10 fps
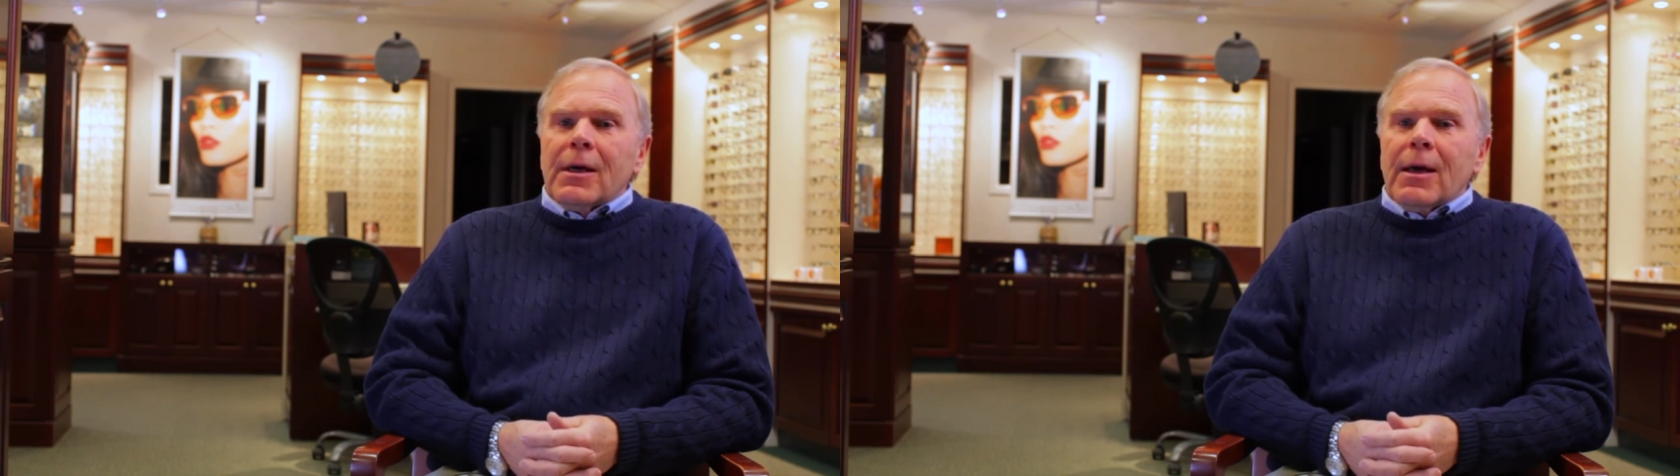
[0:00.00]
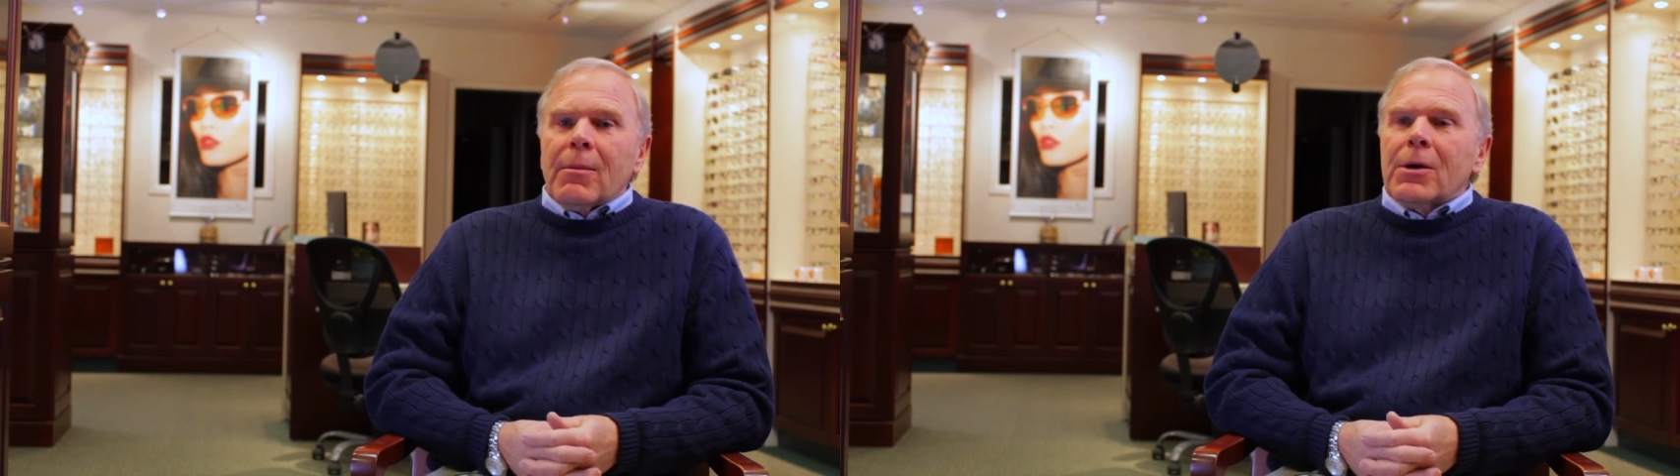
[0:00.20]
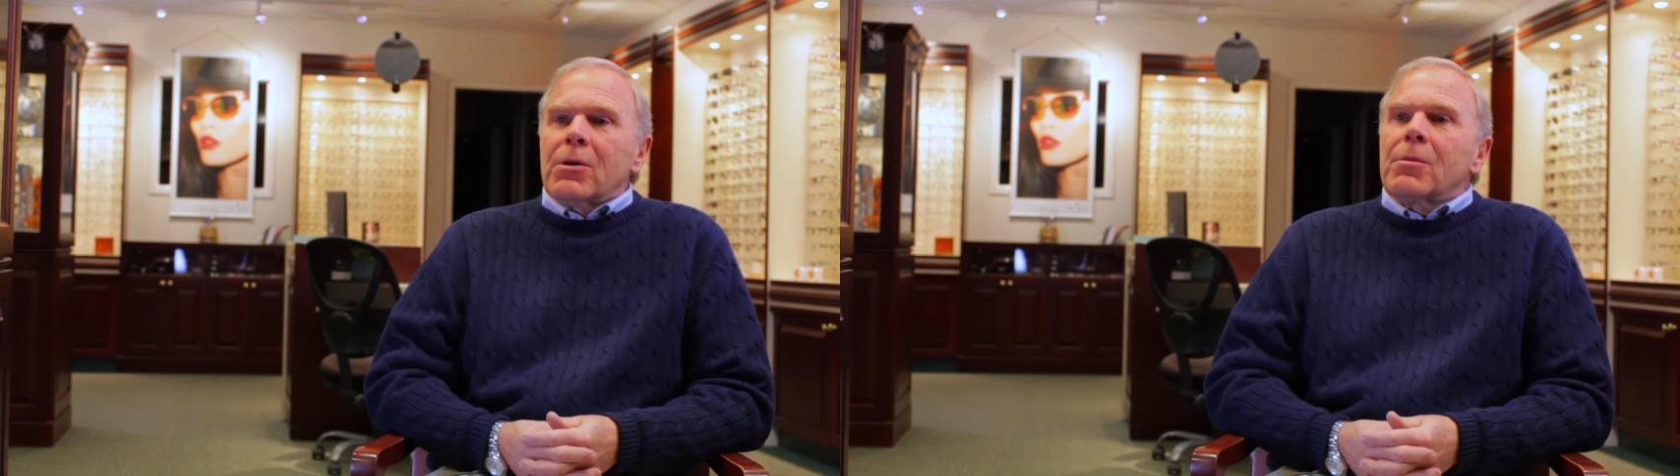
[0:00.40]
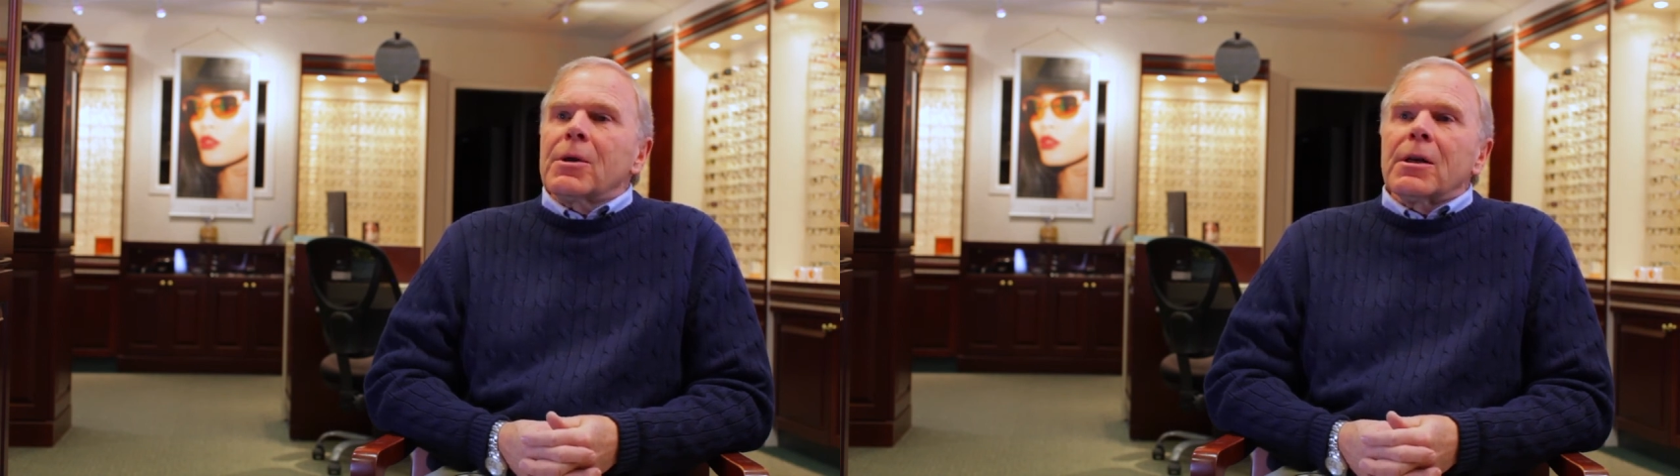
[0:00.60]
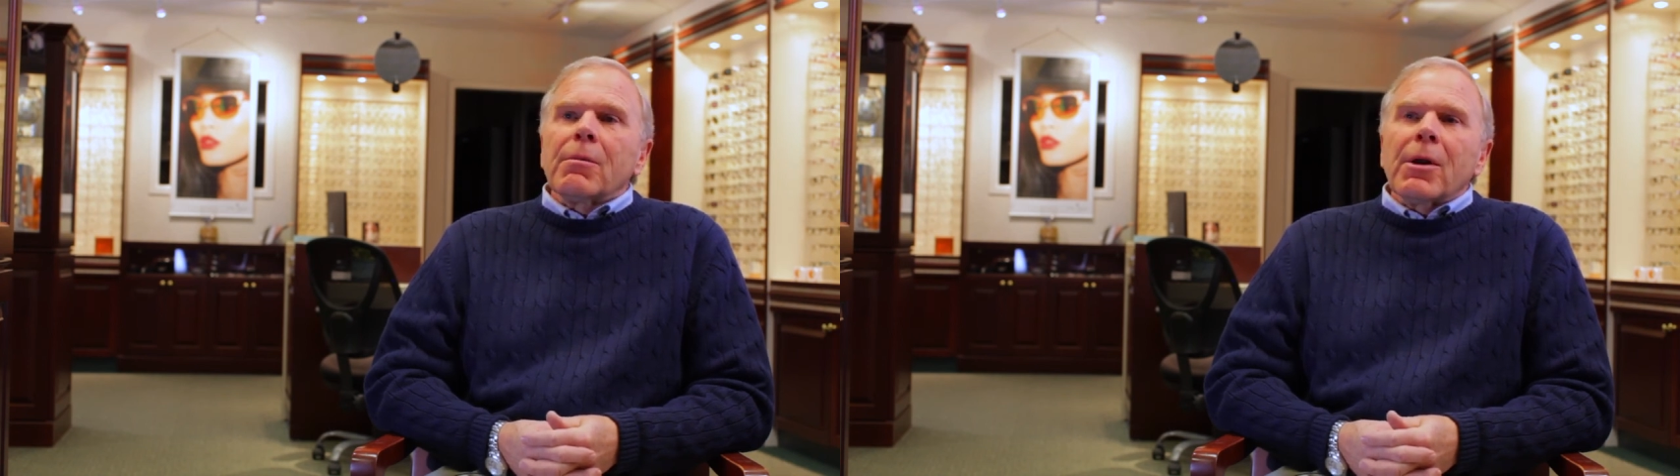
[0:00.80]
I couldn't have
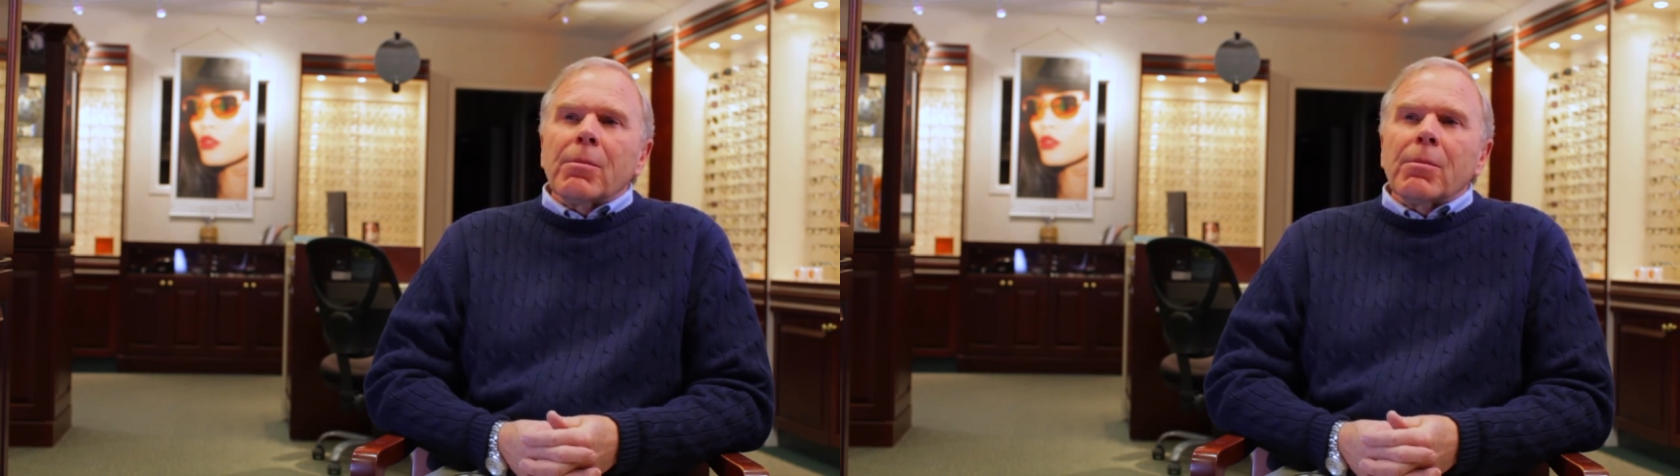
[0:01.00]
been in a better